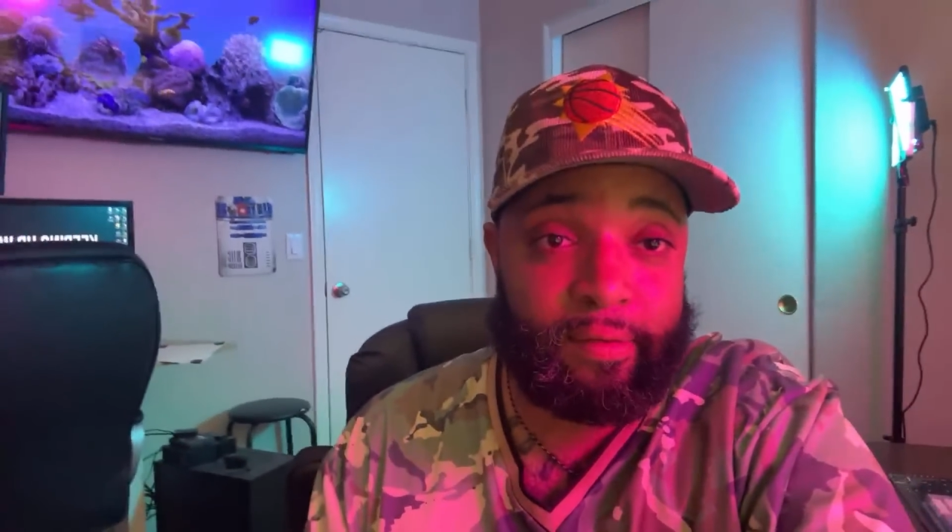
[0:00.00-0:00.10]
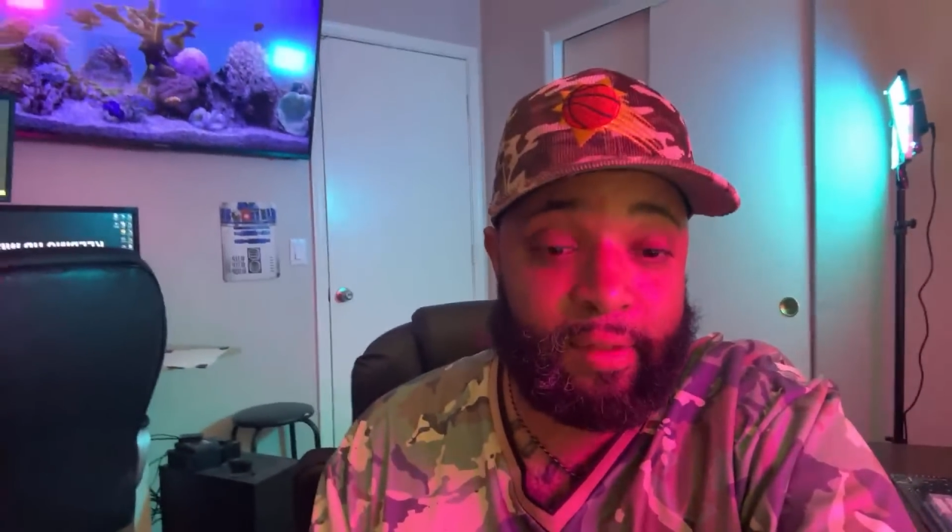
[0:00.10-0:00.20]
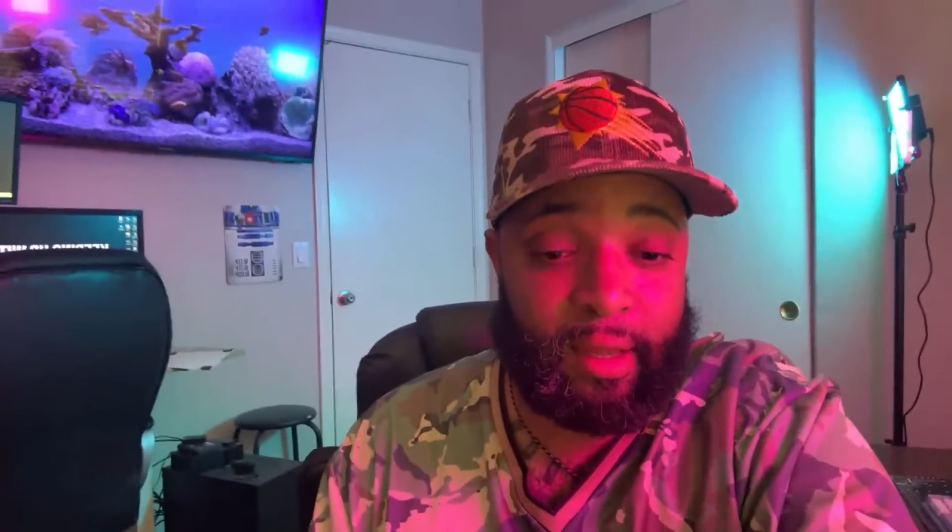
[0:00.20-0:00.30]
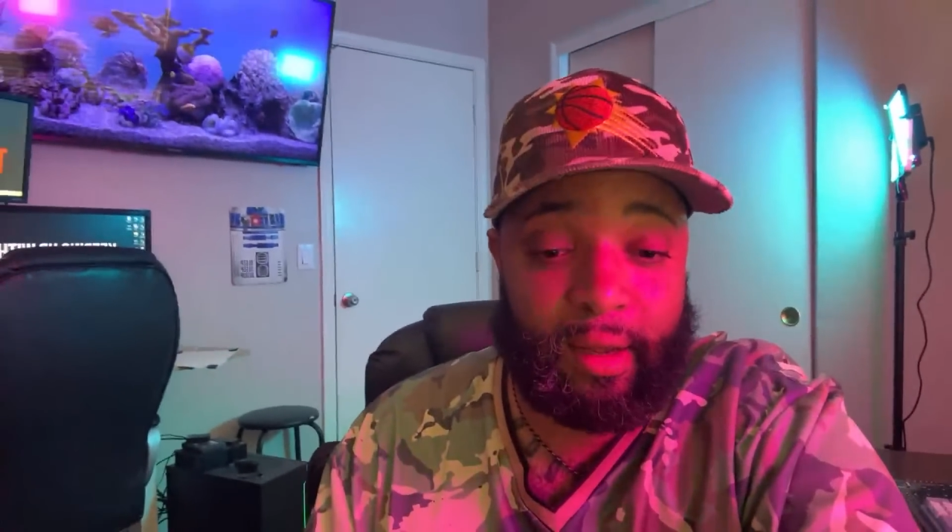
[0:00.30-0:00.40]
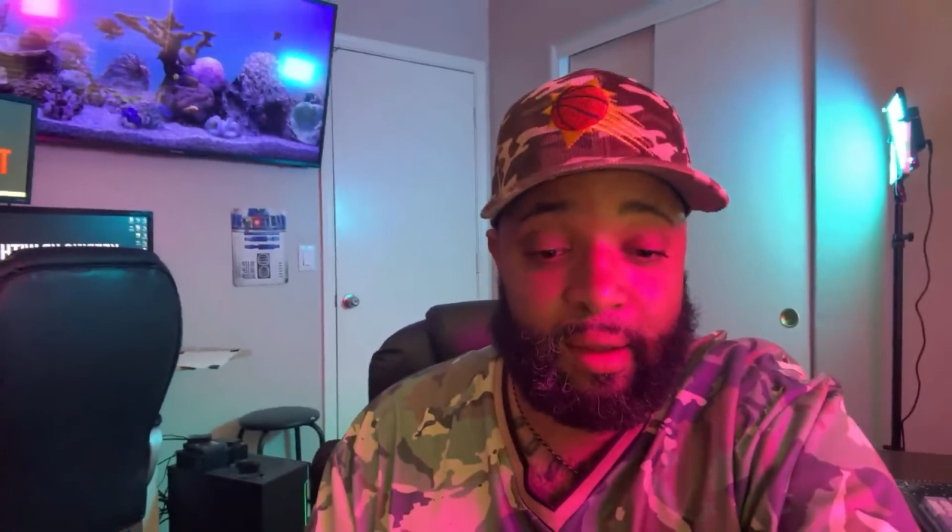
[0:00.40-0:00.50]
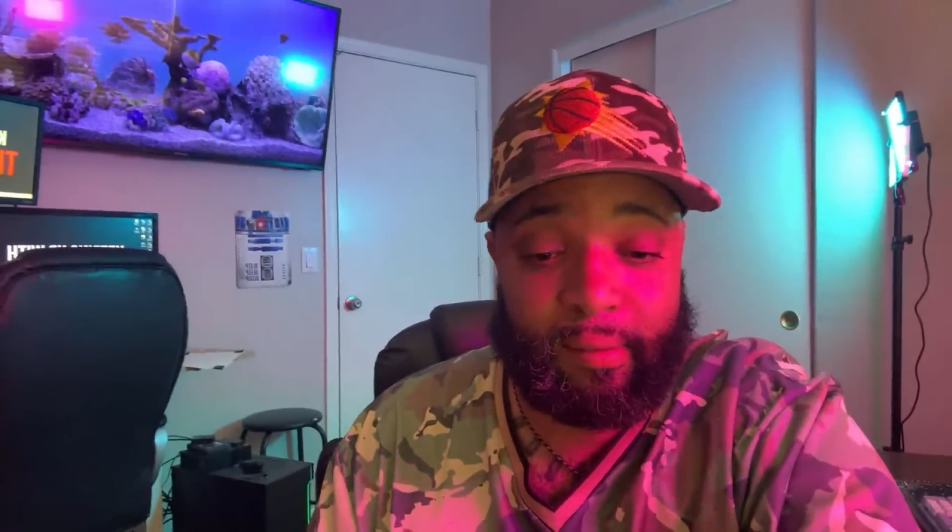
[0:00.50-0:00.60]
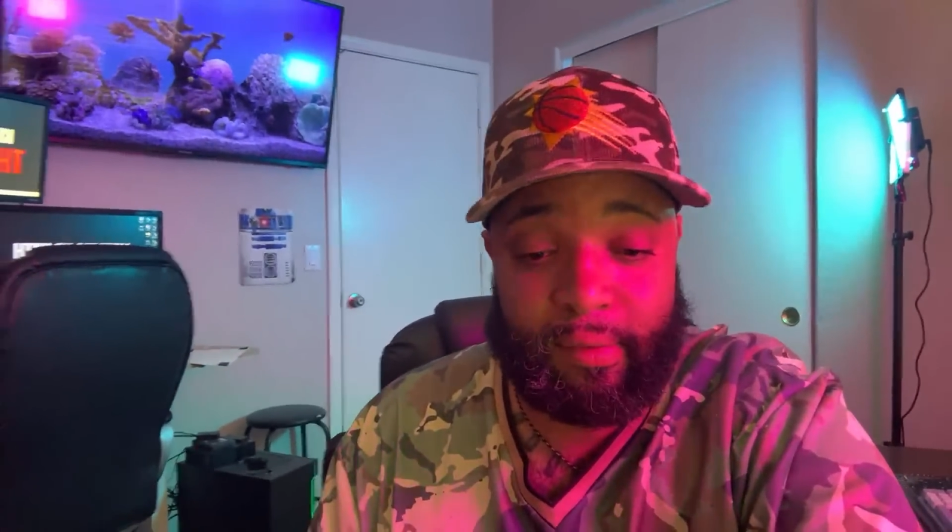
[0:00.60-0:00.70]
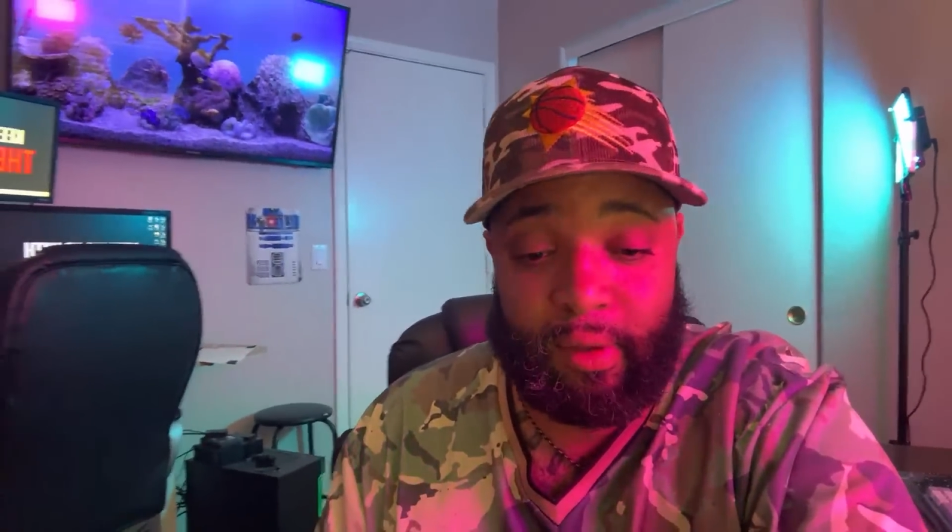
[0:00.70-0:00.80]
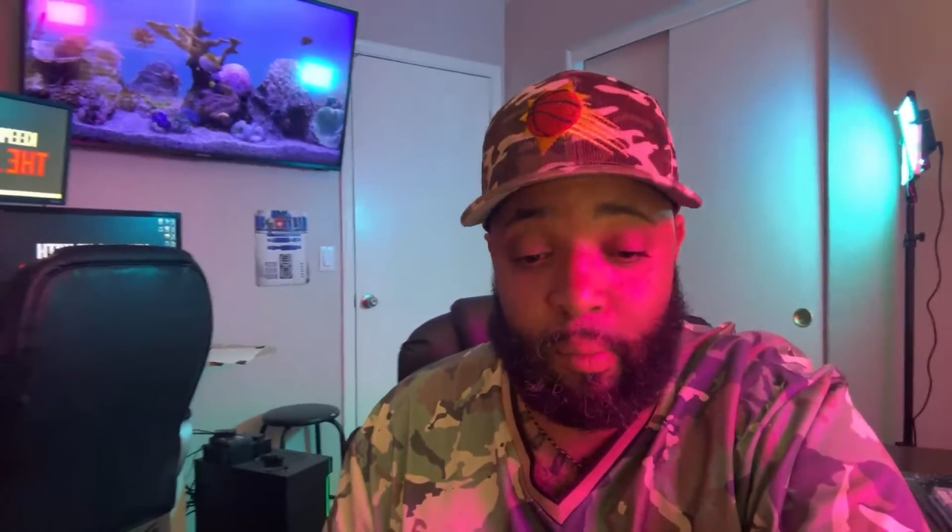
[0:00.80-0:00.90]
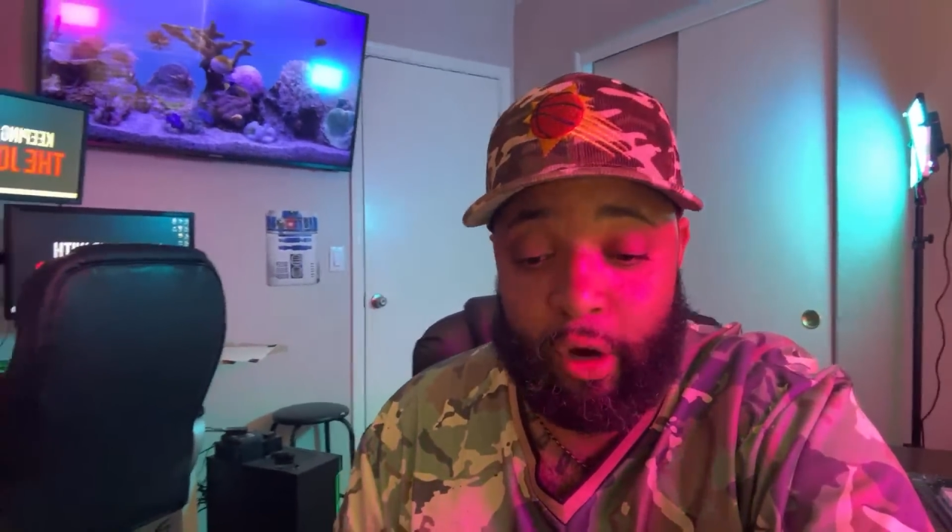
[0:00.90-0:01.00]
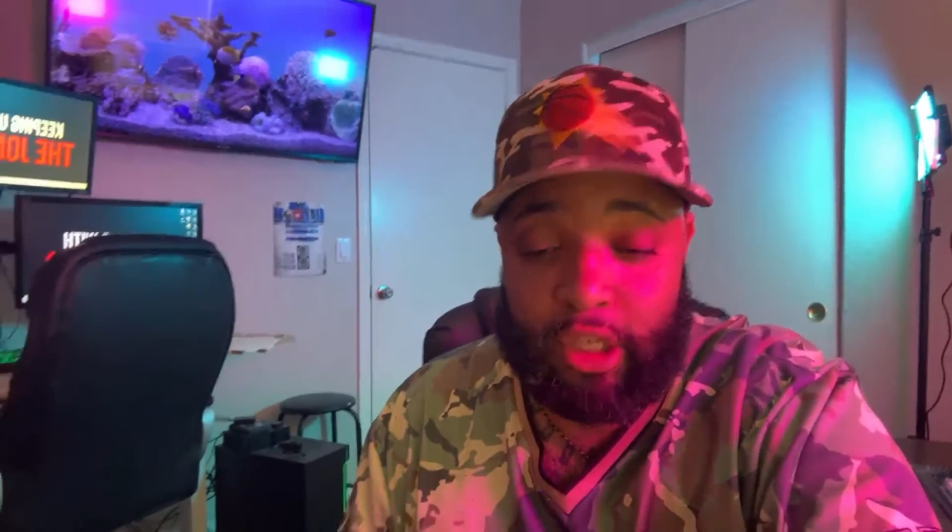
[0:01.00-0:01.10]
the more